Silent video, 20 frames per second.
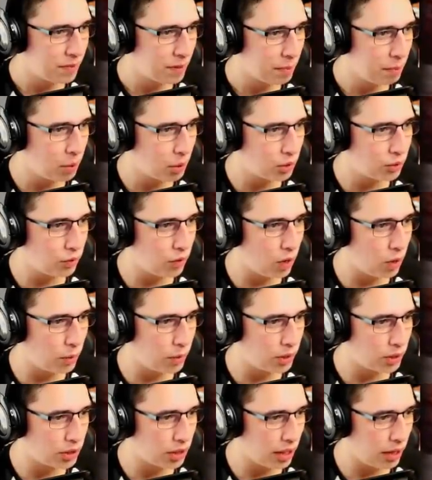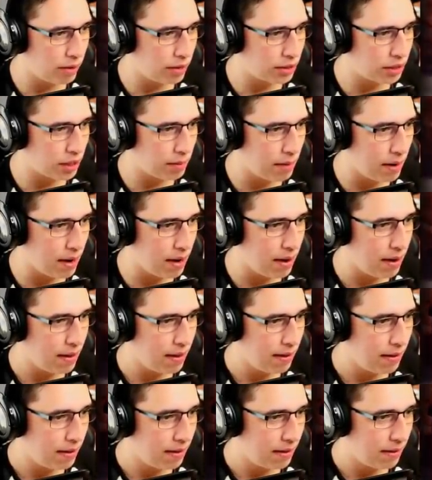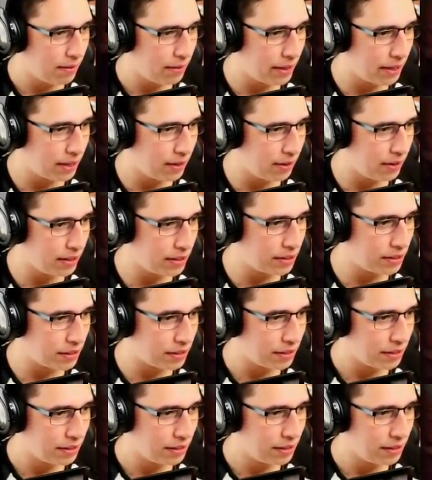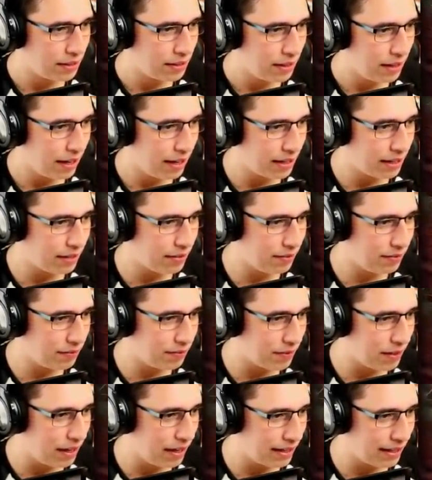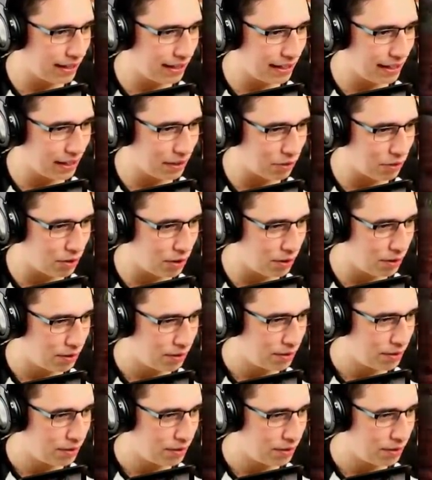Push forward, Osiris. Come on. We can do this. I can get through.